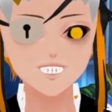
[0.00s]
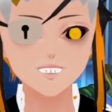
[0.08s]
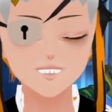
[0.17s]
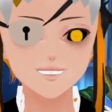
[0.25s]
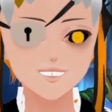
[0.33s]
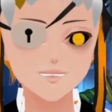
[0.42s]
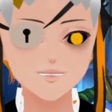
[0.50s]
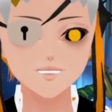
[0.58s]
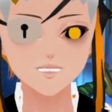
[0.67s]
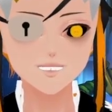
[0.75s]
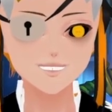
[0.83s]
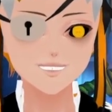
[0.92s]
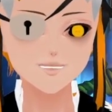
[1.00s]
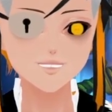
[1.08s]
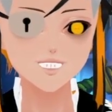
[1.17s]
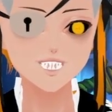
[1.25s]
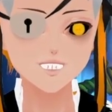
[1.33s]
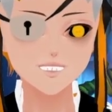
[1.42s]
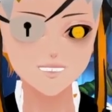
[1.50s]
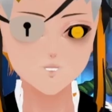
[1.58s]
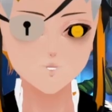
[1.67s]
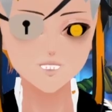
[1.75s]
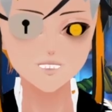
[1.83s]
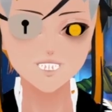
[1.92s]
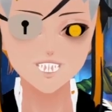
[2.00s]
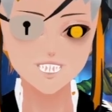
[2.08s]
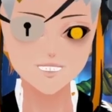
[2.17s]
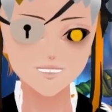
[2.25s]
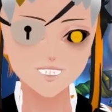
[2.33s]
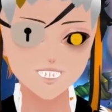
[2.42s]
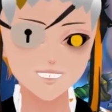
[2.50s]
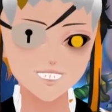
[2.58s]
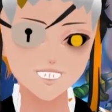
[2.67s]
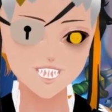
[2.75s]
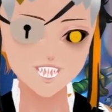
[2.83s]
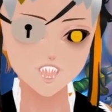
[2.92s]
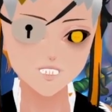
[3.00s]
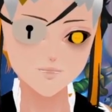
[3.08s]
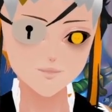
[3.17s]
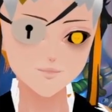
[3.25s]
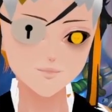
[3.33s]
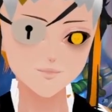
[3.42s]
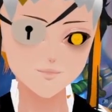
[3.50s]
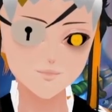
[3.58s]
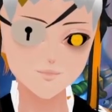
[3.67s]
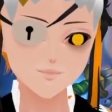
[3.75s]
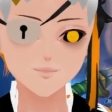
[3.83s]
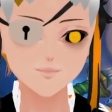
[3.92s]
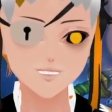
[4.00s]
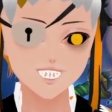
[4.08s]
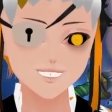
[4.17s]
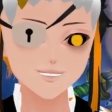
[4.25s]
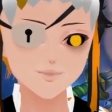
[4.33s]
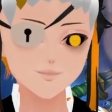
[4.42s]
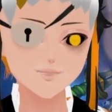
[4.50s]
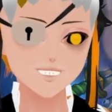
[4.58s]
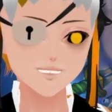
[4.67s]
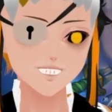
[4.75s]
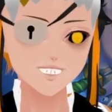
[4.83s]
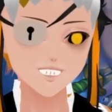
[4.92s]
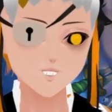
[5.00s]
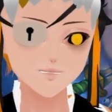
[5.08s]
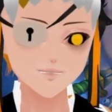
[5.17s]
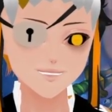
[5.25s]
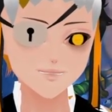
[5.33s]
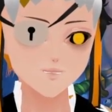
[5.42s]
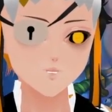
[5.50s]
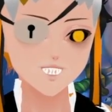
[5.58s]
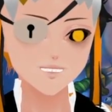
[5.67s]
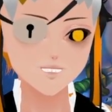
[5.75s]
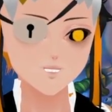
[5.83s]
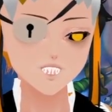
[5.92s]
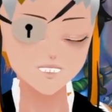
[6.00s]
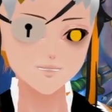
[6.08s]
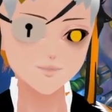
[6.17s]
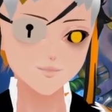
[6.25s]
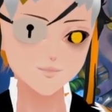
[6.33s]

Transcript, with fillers: Green is great. The other two I rather have in the deck though. Okay, we're just going to use this. Might as well.